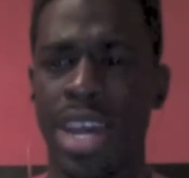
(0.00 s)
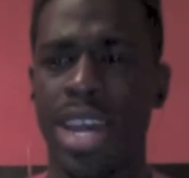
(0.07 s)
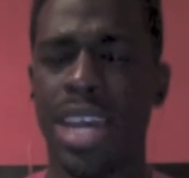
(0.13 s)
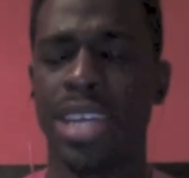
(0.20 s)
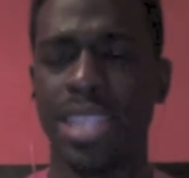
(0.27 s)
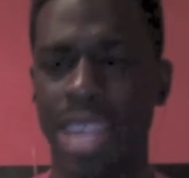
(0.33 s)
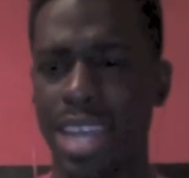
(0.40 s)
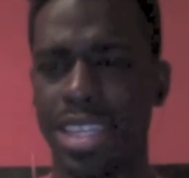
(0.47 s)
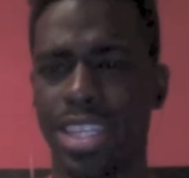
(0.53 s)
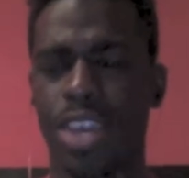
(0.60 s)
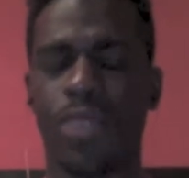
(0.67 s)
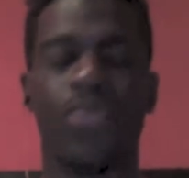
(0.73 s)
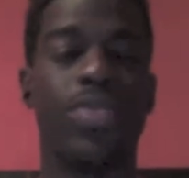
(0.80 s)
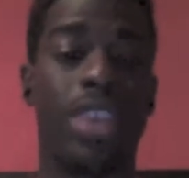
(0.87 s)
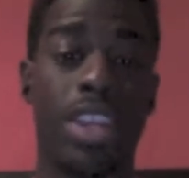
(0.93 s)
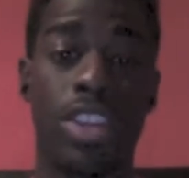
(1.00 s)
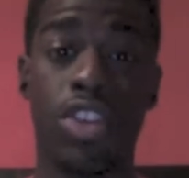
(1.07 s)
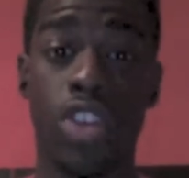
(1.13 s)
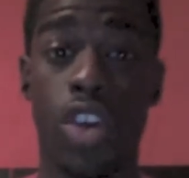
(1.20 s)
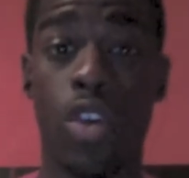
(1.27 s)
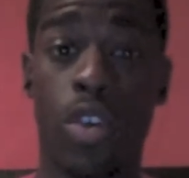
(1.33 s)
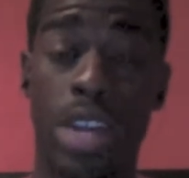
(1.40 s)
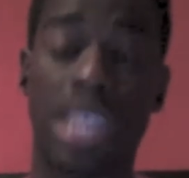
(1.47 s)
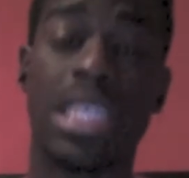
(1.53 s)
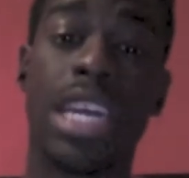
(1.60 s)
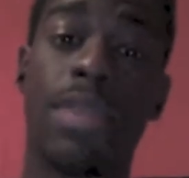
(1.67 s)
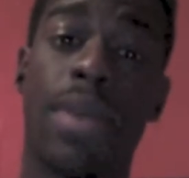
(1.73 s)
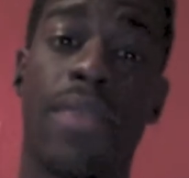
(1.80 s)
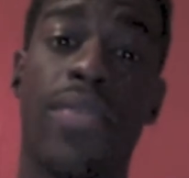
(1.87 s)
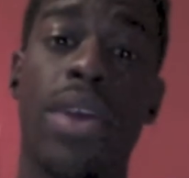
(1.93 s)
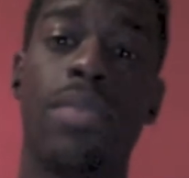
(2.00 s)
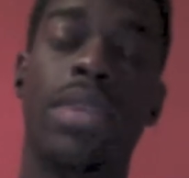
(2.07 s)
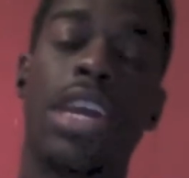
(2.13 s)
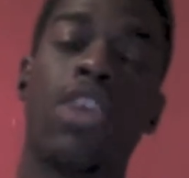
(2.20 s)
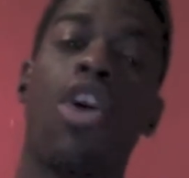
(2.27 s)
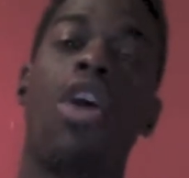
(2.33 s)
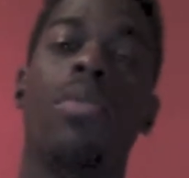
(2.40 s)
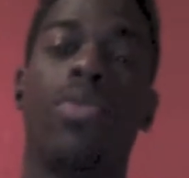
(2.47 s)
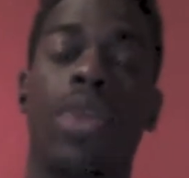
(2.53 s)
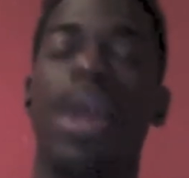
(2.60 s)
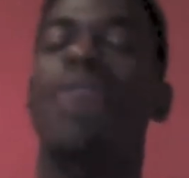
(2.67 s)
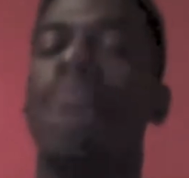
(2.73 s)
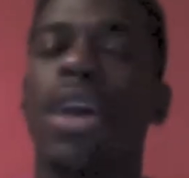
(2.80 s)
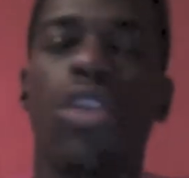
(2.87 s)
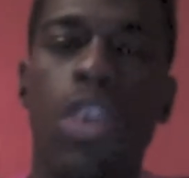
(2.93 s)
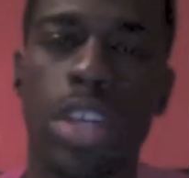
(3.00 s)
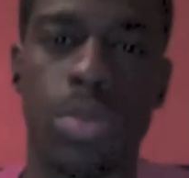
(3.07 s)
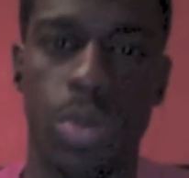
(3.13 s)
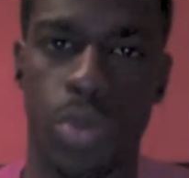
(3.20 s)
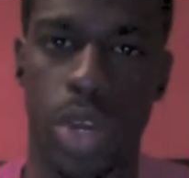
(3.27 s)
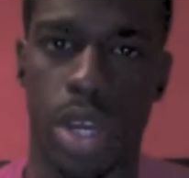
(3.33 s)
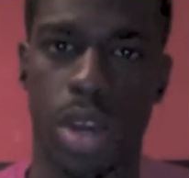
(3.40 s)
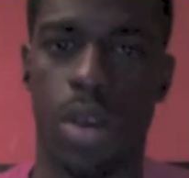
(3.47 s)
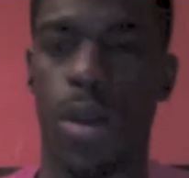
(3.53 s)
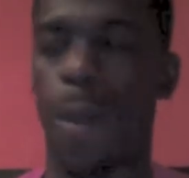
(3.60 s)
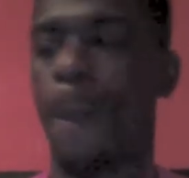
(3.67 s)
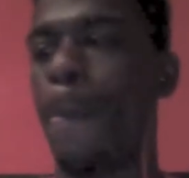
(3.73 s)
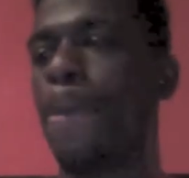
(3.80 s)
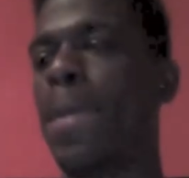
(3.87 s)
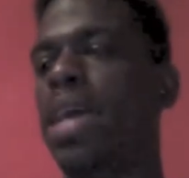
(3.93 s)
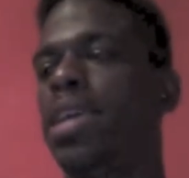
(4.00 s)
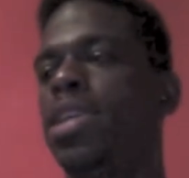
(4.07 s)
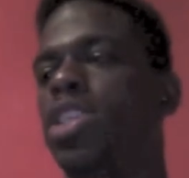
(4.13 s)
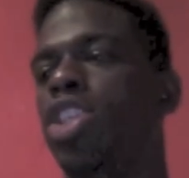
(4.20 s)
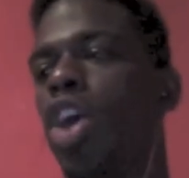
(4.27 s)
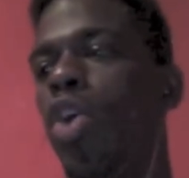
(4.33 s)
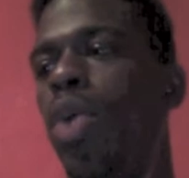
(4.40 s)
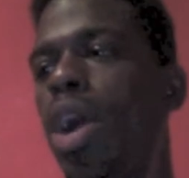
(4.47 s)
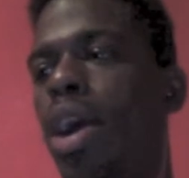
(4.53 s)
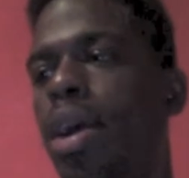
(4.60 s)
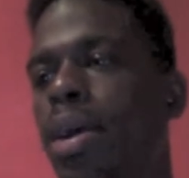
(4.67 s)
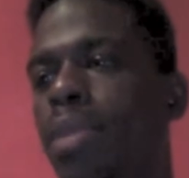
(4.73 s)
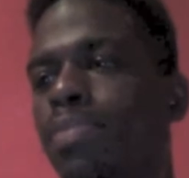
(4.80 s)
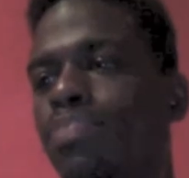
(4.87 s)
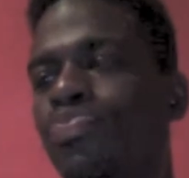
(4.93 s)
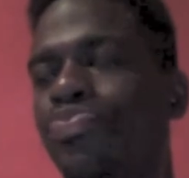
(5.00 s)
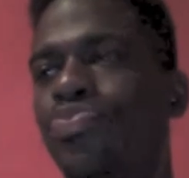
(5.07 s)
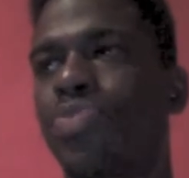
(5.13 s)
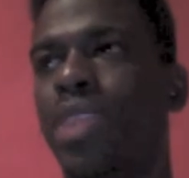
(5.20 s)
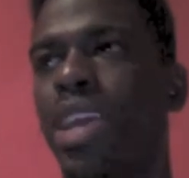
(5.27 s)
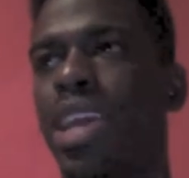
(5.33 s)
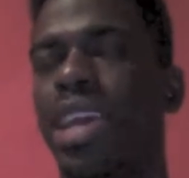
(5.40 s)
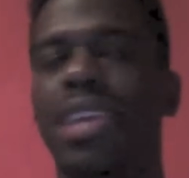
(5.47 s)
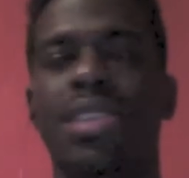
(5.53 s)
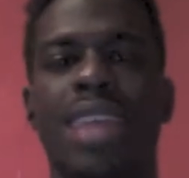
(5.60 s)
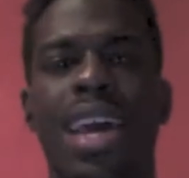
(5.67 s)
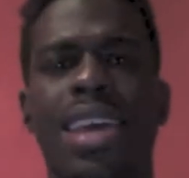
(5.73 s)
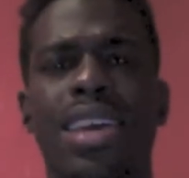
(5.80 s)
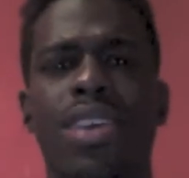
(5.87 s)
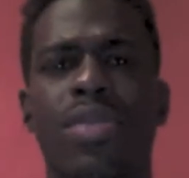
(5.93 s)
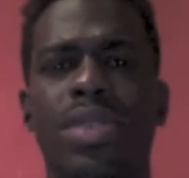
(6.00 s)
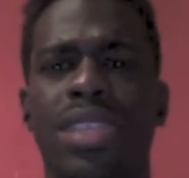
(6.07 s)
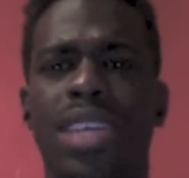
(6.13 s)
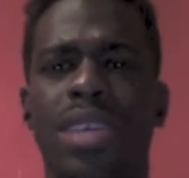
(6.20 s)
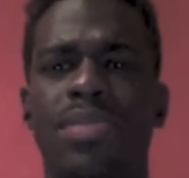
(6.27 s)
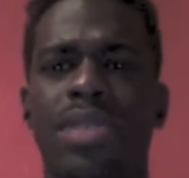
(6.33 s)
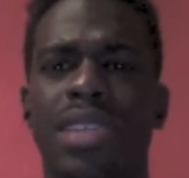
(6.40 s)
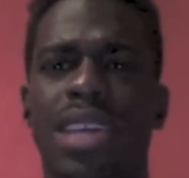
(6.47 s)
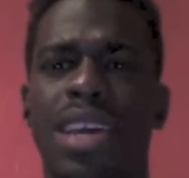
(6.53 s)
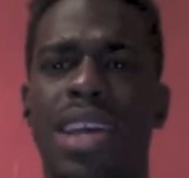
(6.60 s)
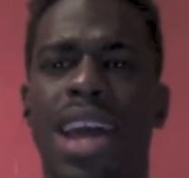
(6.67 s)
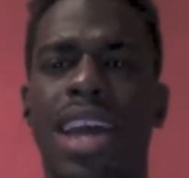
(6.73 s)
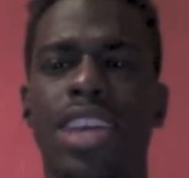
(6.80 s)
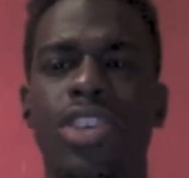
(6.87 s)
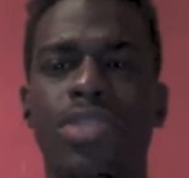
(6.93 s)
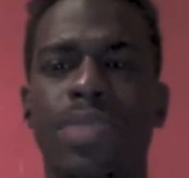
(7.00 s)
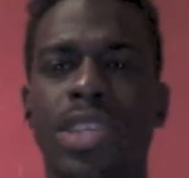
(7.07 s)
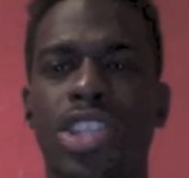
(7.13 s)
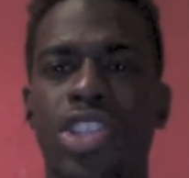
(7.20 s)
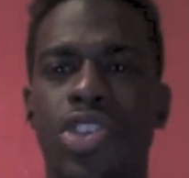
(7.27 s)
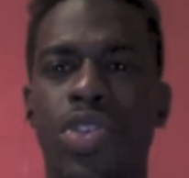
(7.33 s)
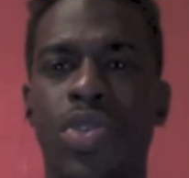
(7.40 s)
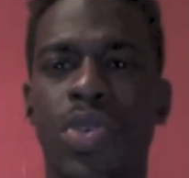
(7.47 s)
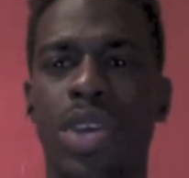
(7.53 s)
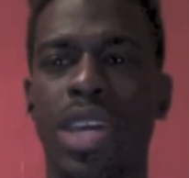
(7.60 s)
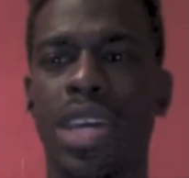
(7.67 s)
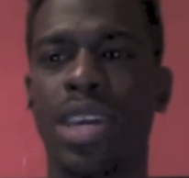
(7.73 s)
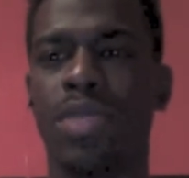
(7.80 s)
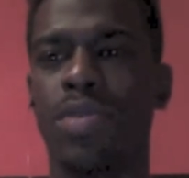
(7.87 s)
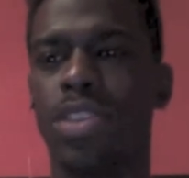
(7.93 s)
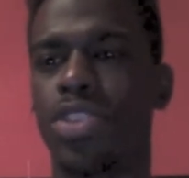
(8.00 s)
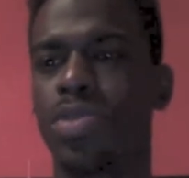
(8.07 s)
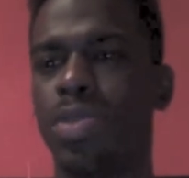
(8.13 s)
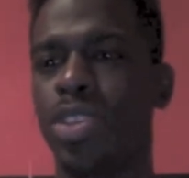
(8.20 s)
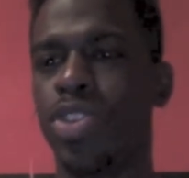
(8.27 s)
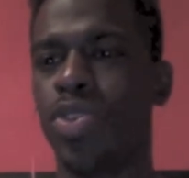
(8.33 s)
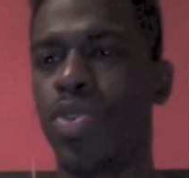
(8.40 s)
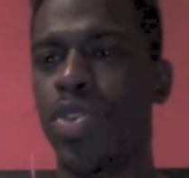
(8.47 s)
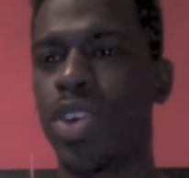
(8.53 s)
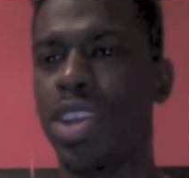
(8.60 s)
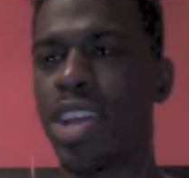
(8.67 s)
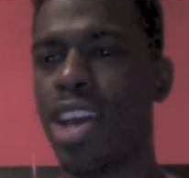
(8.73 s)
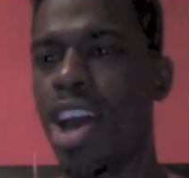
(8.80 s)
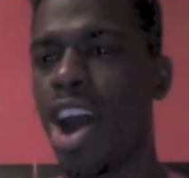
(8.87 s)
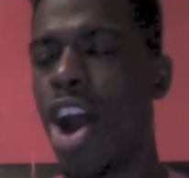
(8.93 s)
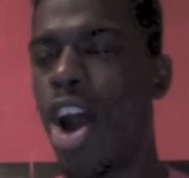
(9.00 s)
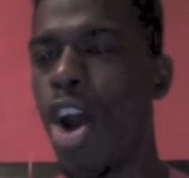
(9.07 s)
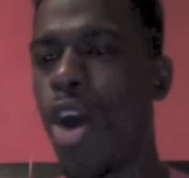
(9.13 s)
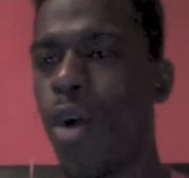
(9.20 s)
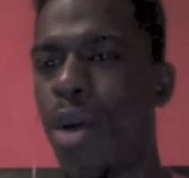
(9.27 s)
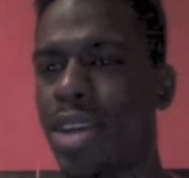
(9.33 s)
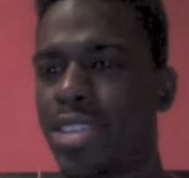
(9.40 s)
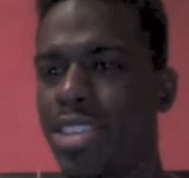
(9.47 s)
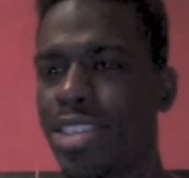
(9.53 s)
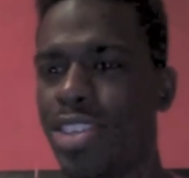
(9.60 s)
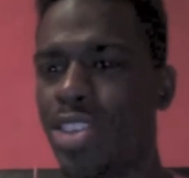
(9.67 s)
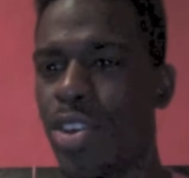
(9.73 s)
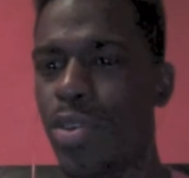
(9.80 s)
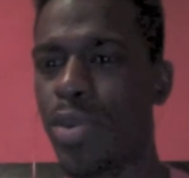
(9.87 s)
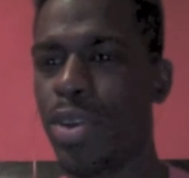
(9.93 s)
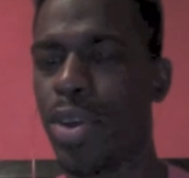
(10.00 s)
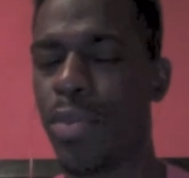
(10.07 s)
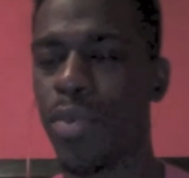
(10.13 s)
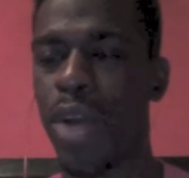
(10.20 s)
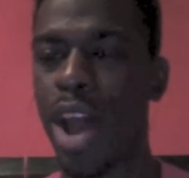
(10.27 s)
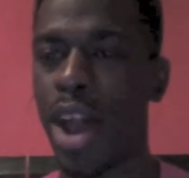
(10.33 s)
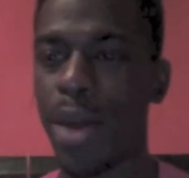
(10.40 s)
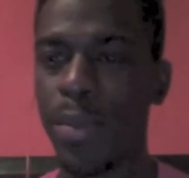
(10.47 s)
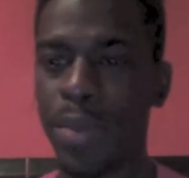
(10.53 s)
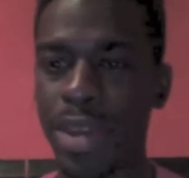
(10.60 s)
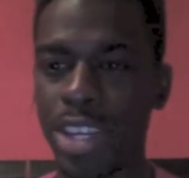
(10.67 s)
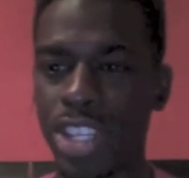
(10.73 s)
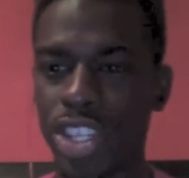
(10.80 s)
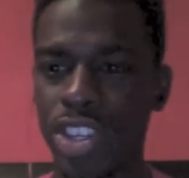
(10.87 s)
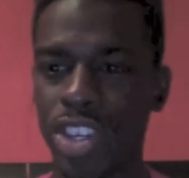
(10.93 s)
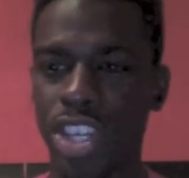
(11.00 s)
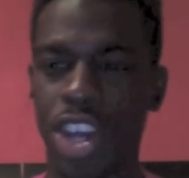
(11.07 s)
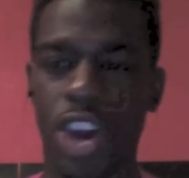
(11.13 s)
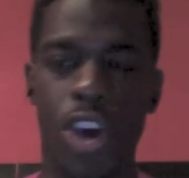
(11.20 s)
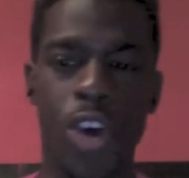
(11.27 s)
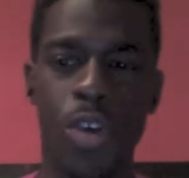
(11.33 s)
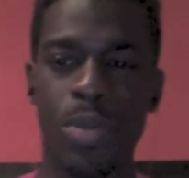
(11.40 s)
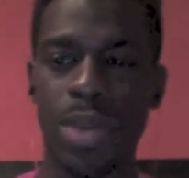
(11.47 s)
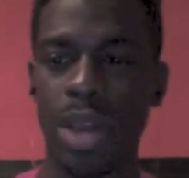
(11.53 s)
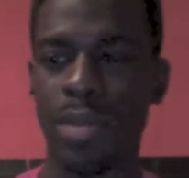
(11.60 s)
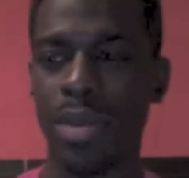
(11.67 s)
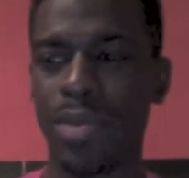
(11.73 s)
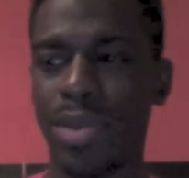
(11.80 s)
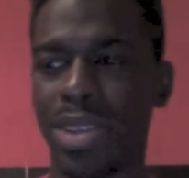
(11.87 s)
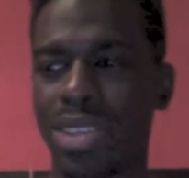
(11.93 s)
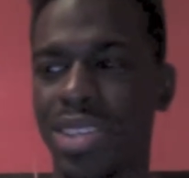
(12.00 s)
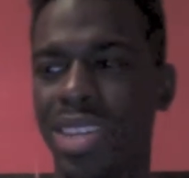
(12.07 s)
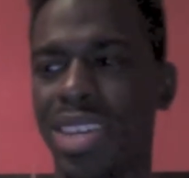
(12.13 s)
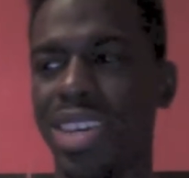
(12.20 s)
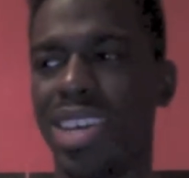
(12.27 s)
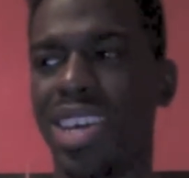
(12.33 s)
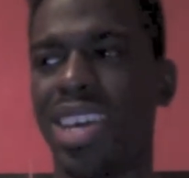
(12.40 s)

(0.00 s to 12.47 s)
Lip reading: He said, so, and you know, on that side of my family, they call me, everybody calls me Rico. So he's like, yo, what's up, son? How you been doing? What you been doing? Oh, I seen your prom picture and your homecoming picture.